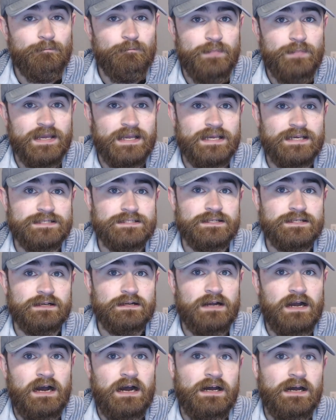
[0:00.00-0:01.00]
biggest
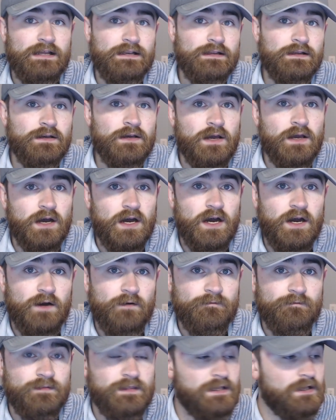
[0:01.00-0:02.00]
con
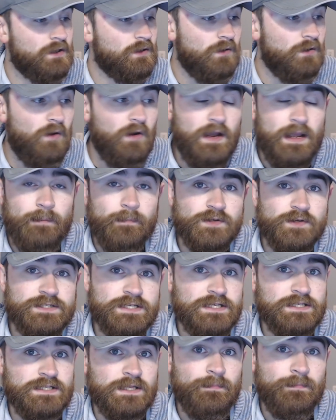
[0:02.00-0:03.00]
of the Clawhammer
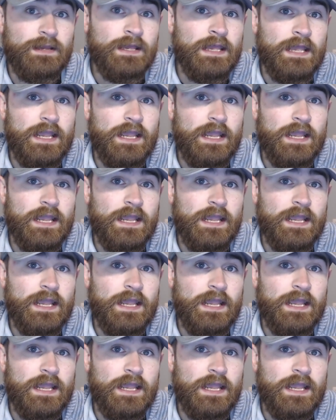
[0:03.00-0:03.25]
system,